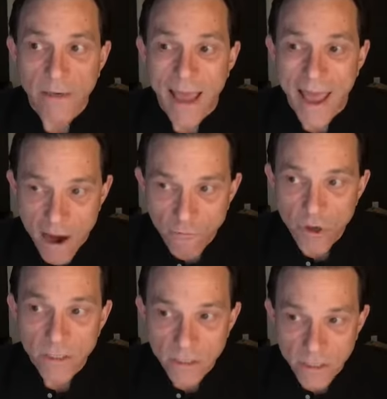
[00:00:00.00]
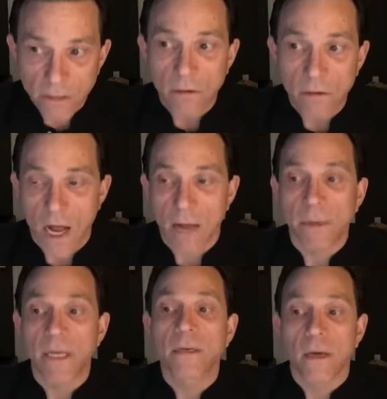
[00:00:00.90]
to every single
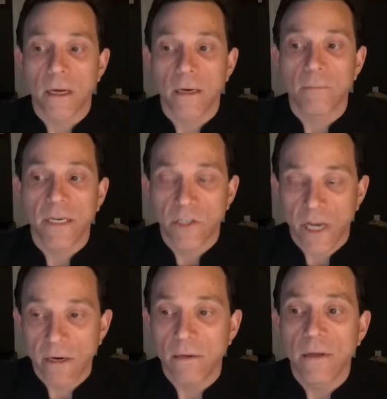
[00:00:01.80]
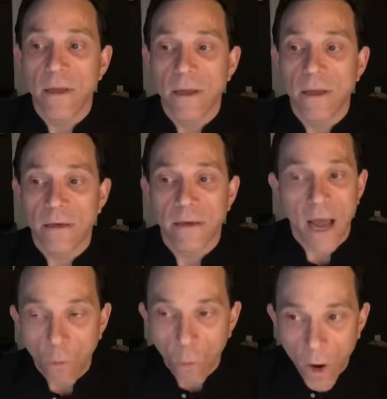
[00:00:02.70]
comment on my channel.
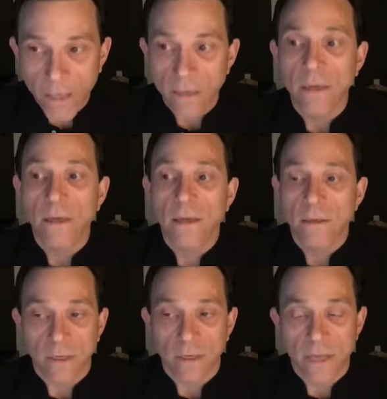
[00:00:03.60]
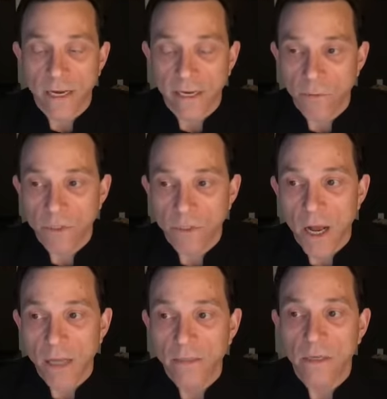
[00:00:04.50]
Not one does not get a
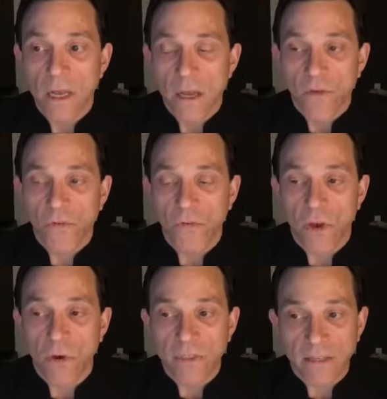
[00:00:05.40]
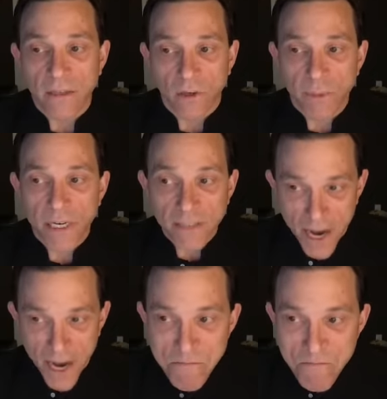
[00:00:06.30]
response. So it takes a little bit of
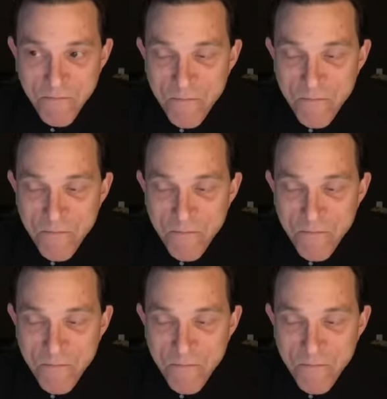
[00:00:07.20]
time.